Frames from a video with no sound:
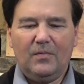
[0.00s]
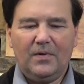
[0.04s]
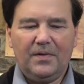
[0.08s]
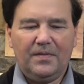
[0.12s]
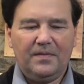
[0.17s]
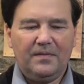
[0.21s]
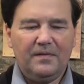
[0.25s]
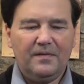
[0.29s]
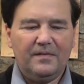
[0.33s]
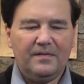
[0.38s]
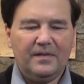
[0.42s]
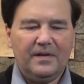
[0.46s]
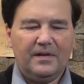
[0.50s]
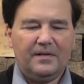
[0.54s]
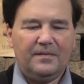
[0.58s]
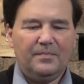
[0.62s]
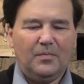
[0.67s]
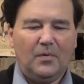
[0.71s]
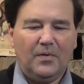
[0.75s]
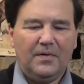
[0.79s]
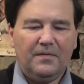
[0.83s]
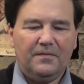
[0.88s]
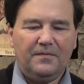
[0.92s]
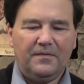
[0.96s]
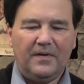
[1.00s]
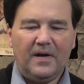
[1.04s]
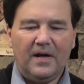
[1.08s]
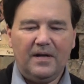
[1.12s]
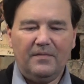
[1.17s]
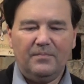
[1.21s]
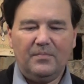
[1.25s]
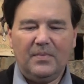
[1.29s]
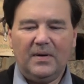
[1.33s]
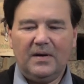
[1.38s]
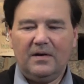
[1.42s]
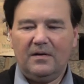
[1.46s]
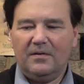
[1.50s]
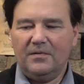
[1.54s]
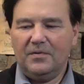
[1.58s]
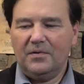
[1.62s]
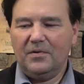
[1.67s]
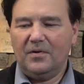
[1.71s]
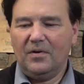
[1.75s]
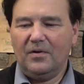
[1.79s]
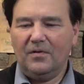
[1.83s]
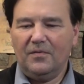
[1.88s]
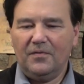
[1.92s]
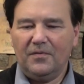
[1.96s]
with the 6.5 barrel,
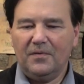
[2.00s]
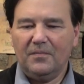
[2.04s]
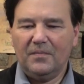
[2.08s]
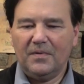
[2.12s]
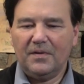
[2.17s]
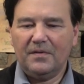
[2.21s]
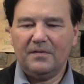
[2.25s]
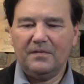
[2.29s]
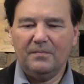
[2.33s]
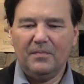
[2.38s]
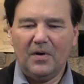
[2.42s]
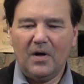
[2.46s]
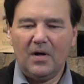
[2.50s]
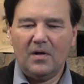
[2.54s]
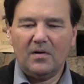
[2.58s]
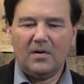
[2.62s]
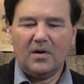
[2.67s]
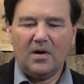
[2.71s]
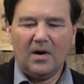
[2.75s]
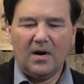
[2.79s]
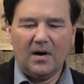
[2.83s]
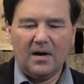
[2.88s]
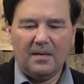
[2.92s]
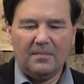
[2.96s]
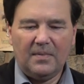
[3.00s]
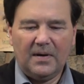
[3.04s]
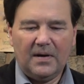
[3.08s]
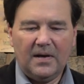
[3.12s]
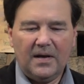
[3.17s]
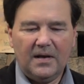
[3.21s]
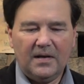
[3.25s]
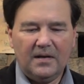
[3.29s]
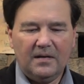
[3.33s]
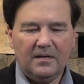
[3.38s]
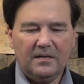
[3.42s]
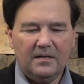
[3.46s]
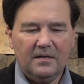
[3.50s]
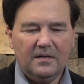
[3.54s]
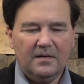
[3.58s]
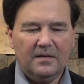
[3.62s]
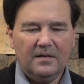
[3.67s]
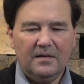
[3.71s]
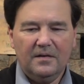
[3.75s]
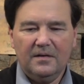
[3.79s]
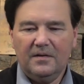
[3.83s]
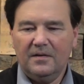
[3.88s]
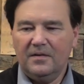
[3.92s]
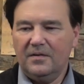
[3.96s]
you go from a small carbine
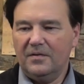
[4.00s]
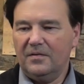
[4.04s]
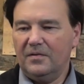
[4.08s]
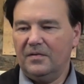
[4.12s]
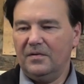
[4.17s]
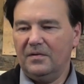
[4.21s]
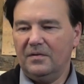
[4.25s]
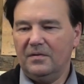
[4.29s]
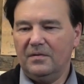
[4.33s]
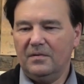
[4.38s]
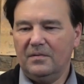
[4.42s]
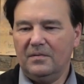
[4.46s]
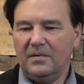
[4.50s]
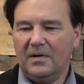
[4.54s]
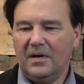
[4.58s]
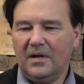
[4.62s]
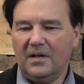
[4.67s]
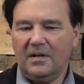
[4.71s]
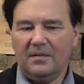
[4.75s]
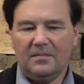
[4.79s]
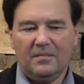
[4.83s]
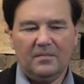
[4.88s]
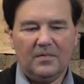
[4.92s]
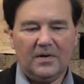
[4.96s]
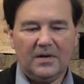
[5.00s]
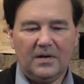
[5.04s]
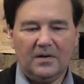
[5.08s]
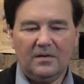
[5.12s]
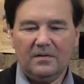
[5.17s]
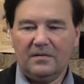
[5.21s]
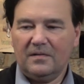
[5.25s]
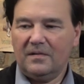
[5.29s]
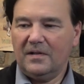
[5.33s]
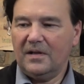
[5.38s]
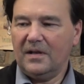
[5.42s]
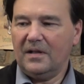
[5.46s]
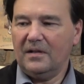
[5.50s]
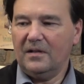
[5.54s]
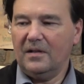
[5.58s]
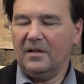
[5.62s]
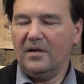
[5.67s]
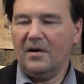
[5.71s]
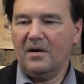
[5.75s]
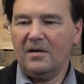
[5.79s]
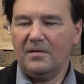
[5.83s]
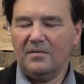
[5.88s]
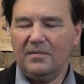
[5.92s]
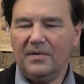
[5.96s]
to what looks like a
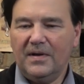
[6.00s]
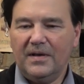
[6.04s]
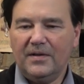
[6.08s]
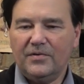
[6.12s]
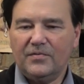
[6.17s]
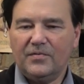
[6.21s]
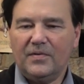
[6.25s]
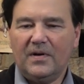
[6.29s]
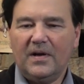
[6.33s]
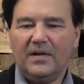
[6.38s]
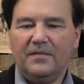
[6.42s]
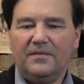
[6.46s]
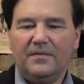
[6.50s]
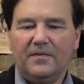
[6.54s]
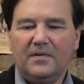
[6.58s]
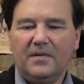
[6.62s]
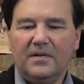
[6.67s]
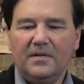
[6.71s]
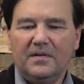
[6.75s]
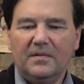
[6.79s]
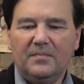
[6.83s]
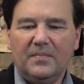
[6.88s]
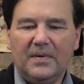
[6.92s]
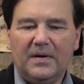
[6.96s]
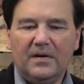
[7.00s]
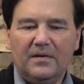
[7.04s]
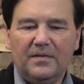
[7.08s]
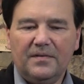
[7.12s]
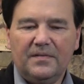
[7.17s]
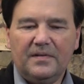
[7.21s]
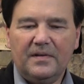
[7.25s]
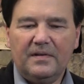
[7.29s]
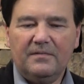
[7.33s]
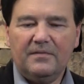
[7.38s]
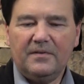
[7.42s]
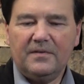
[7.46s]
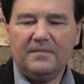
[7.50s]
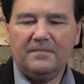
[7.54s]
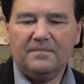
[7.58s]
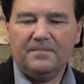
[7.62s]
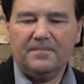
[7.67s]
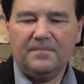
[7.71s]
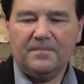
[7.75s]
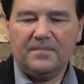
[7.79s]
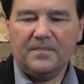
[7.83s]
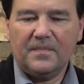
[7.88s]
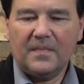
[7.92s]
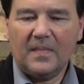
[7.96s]
long-range rifle, and the barrel's
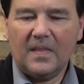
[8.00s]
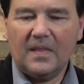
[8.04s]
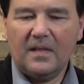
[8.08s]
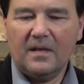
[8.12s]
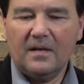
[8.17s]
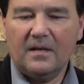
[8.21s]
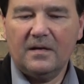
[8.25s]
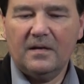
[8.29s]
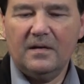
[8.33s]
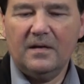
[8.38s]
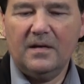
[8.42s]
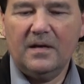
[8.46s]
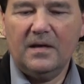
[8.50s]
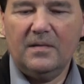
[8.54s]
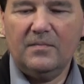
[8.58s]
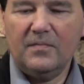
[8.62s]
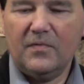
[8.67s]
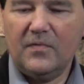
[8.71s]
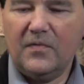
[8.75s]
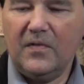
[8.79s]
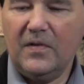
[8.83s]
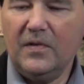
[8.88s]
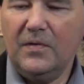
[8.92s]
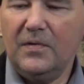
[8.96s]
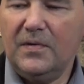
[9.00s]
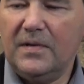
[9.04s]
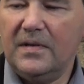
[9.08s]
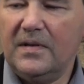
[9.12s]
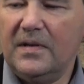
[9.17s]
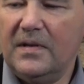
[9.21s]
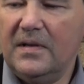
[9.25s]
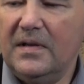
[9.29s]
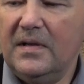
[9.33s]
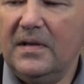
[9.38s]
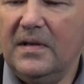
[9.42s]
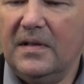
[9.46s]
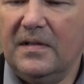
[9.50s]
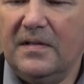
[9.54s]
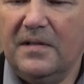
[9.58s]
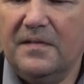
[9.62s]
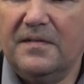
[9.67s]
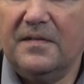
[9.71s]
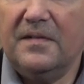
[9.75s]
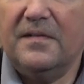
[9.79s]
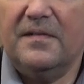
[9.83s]
even fluted. This